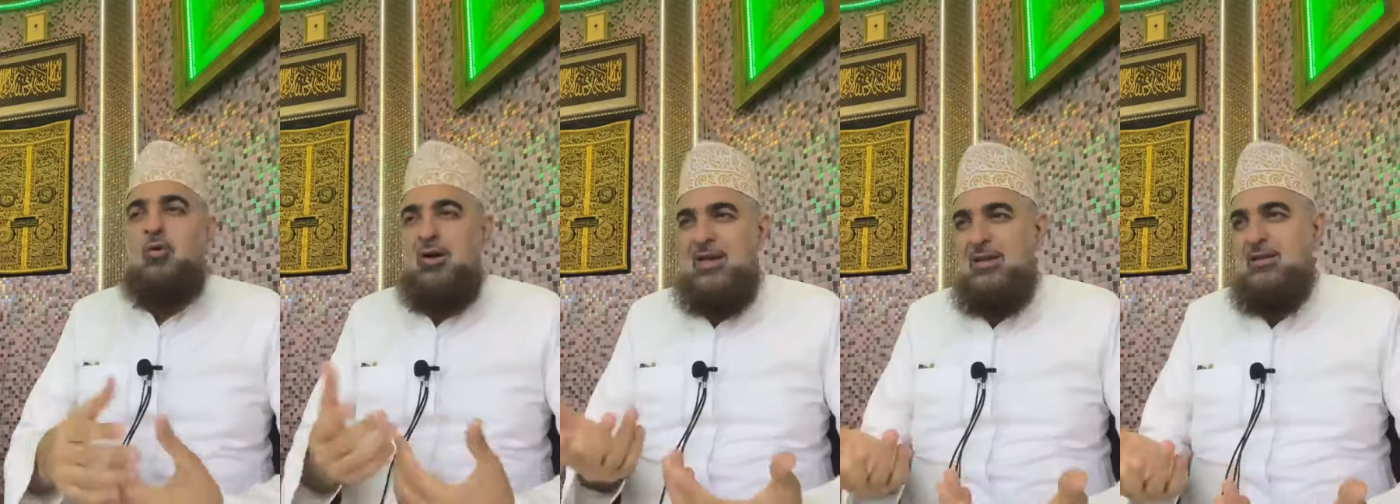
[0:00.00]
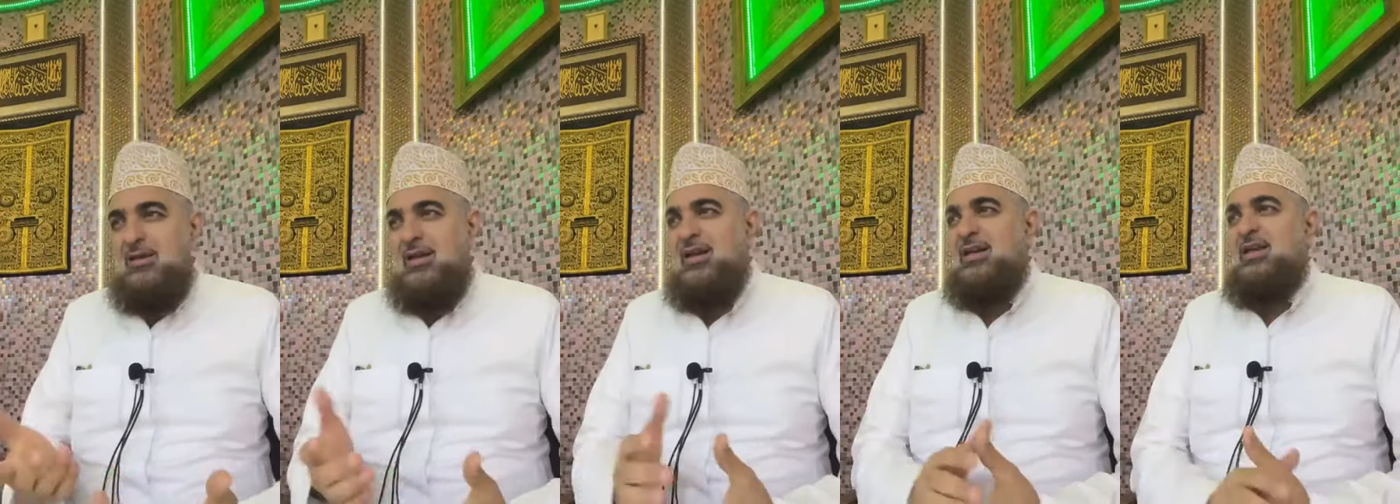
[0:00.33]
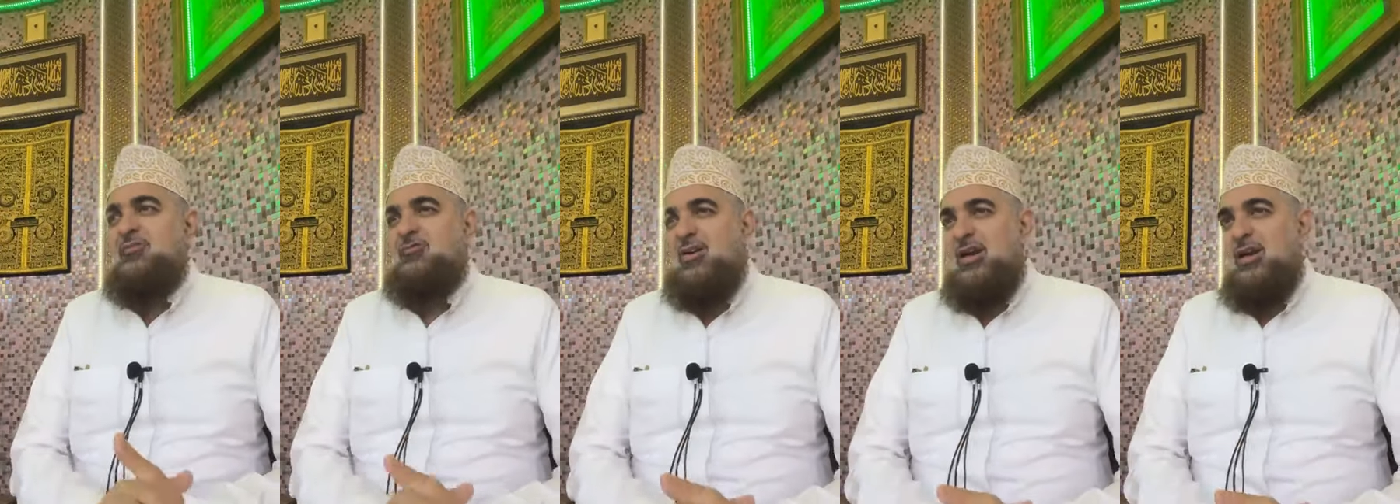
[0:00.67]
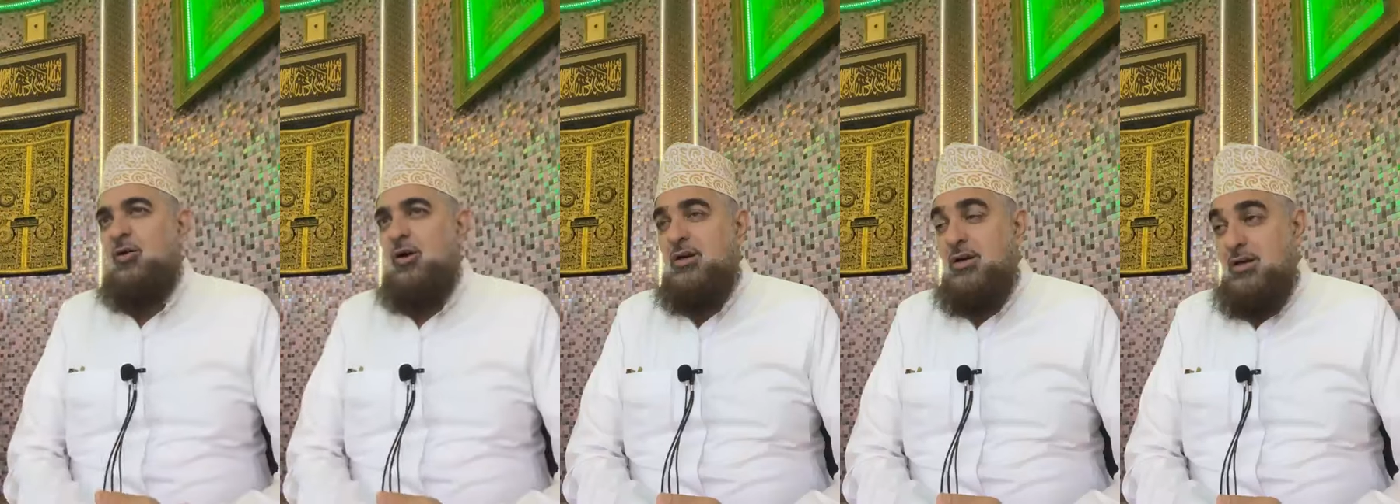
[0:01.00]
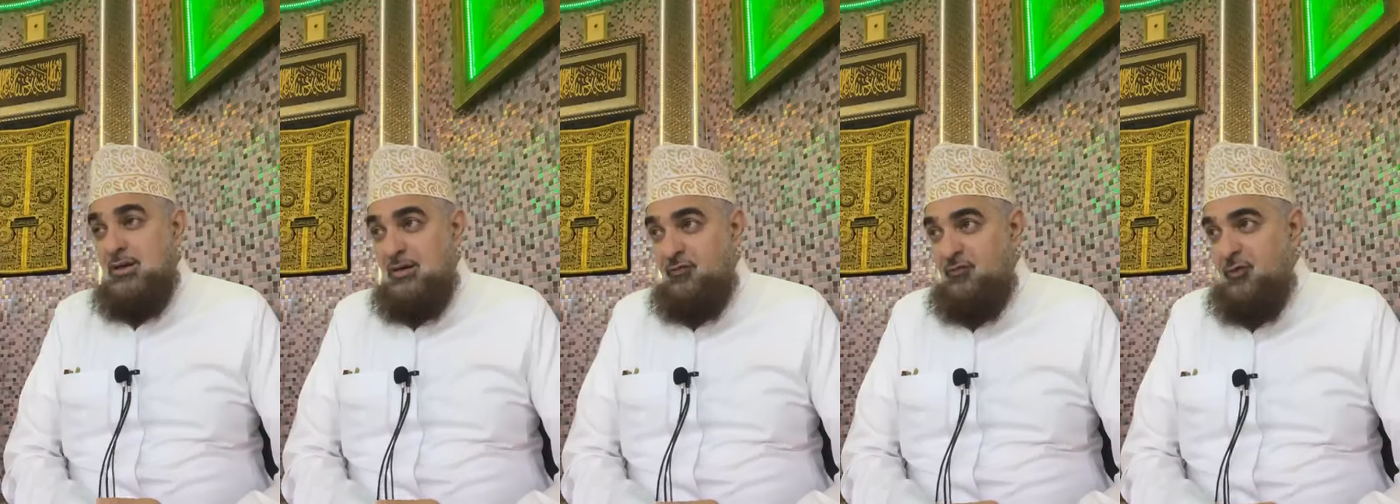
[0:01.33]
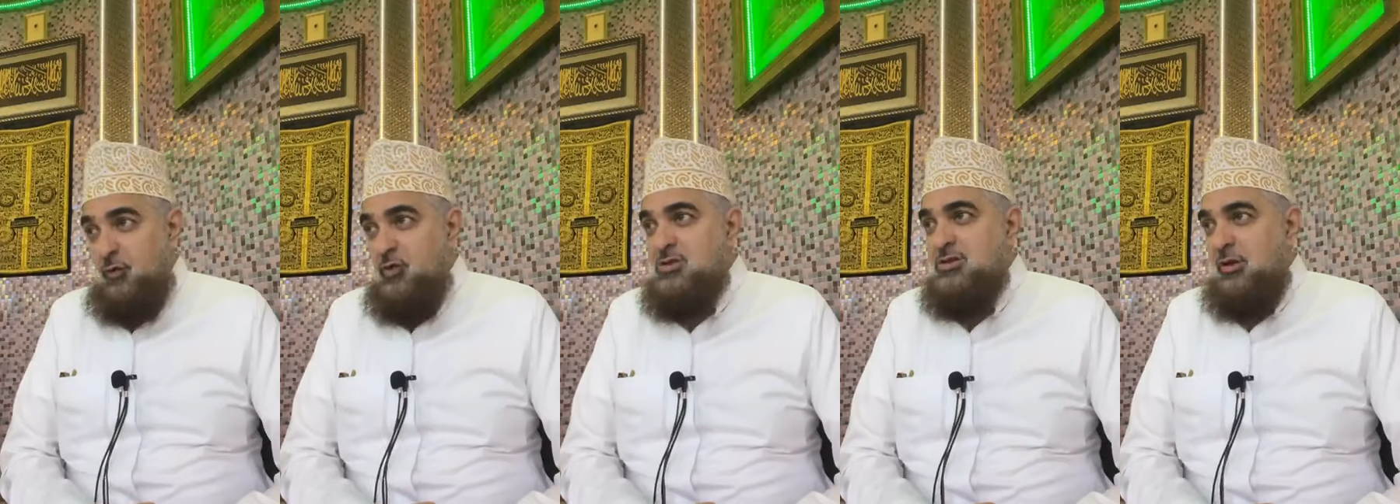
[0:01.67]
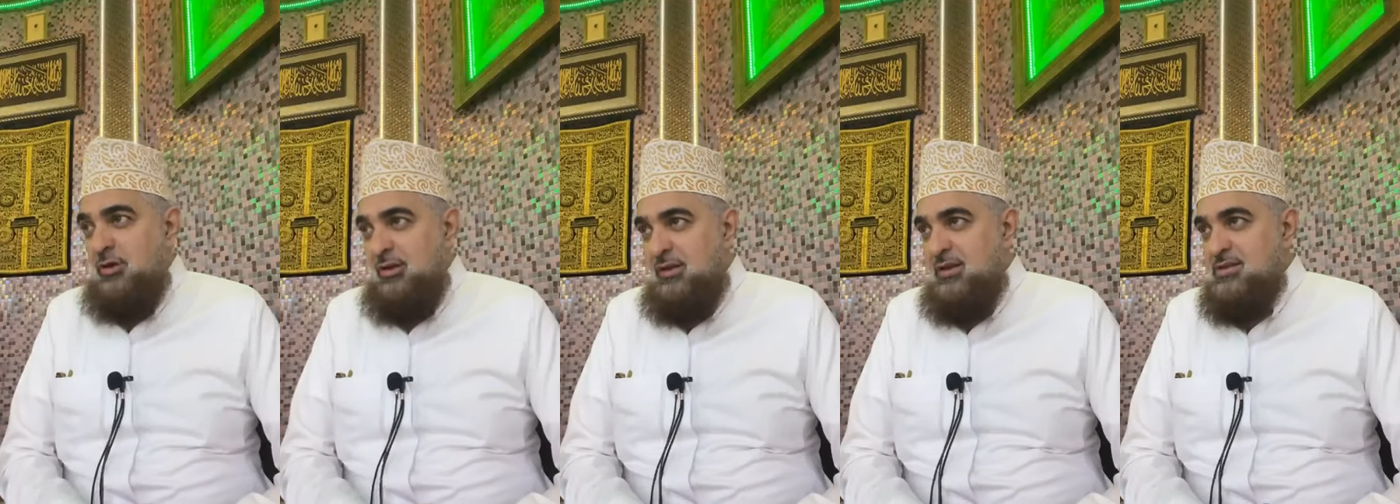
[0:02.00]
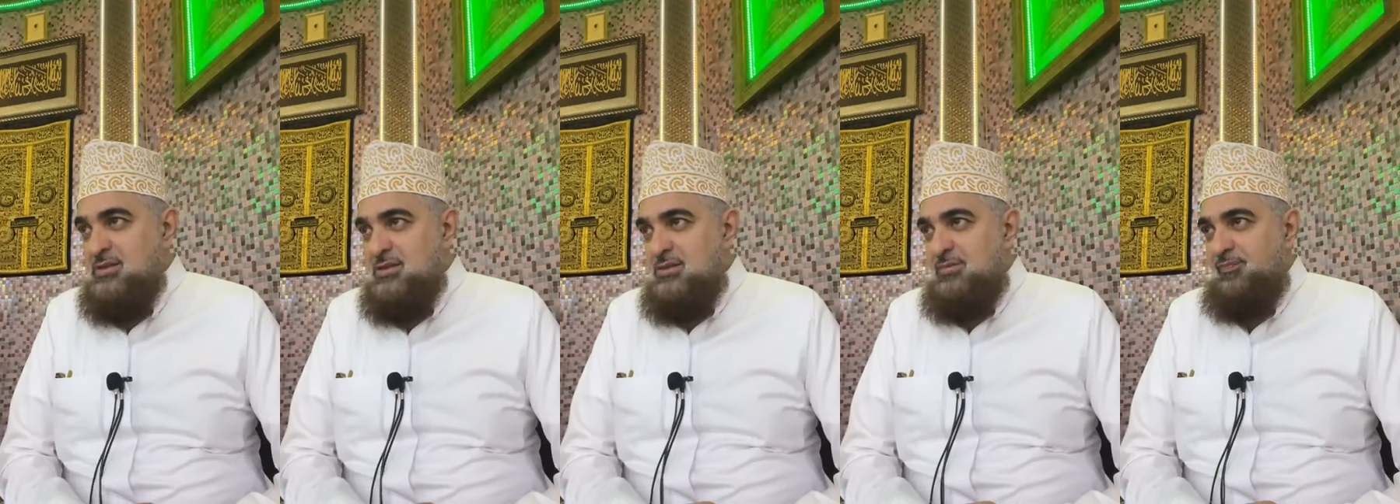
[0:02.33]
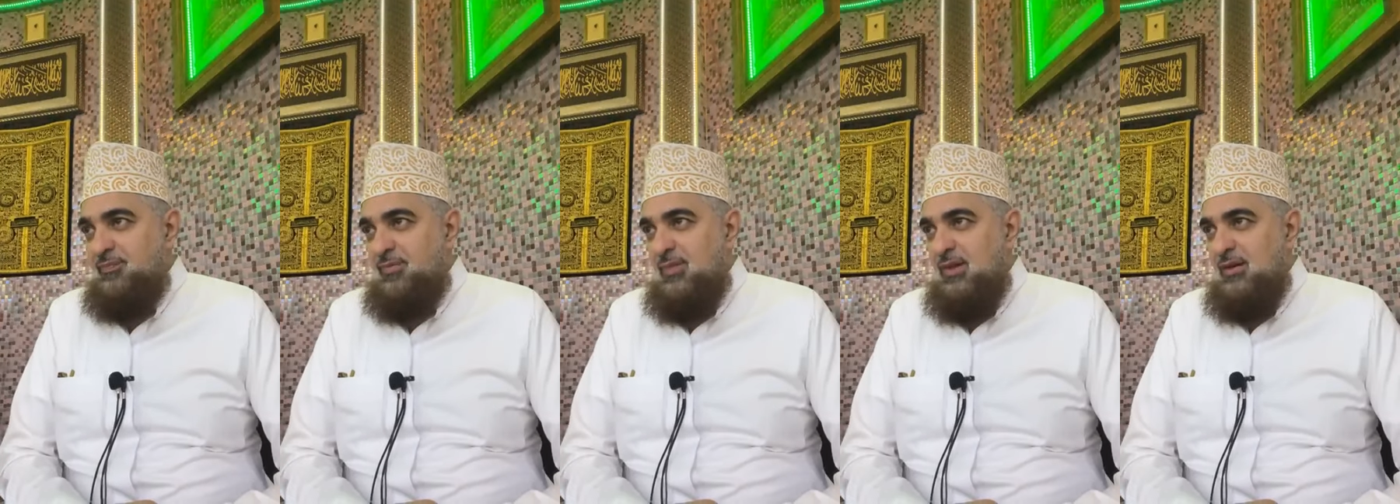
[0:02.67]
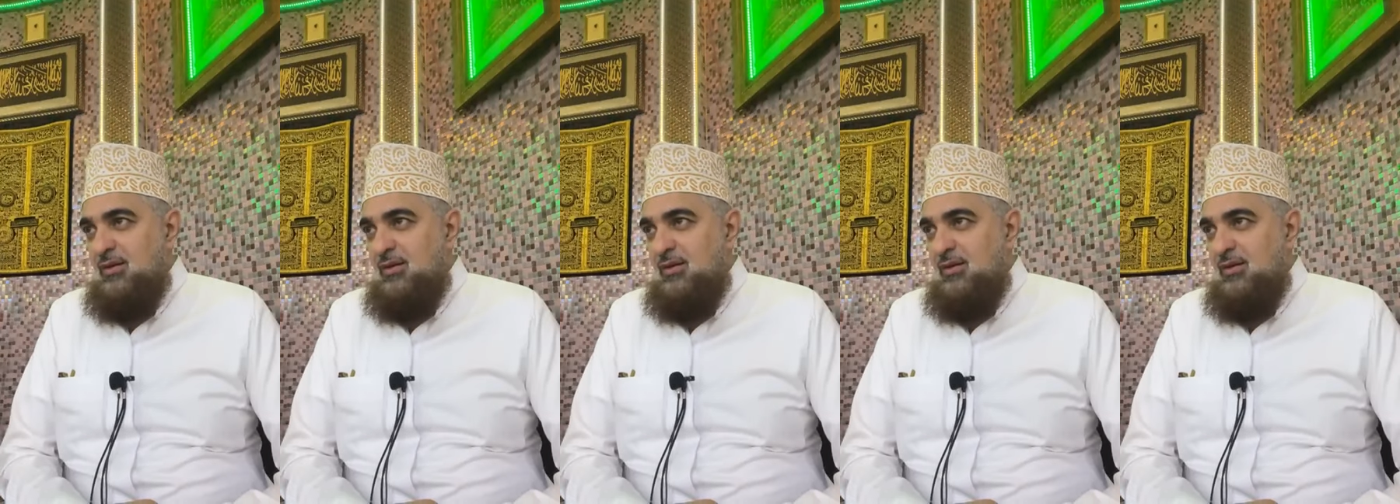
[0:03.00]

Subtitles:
who in any way got confused on this,